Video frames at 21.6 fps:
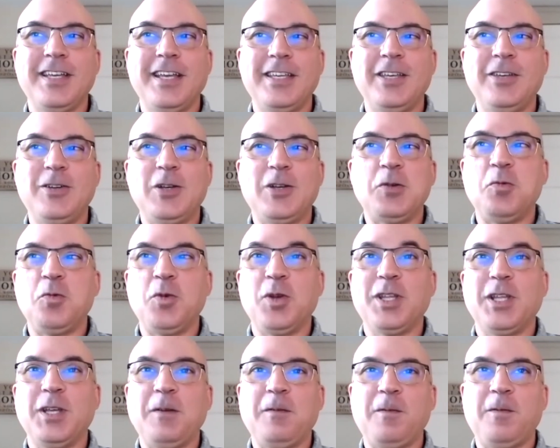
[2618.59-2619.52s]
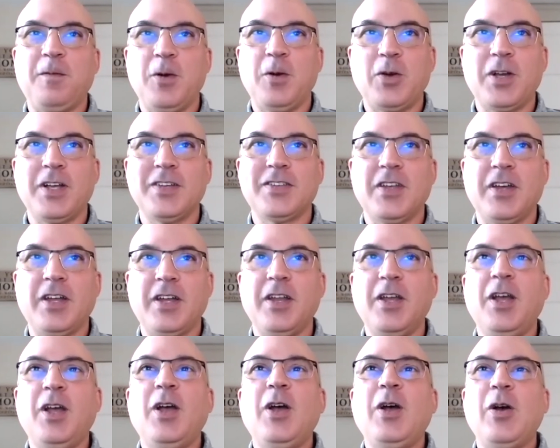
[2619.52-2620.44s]
you can really focus on,
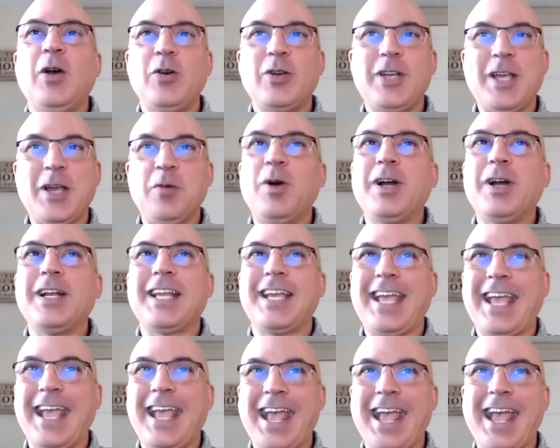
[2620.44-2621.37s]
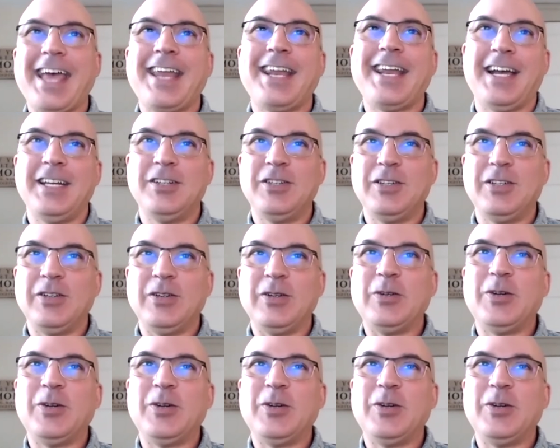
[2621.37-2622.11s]
okay, what can I do?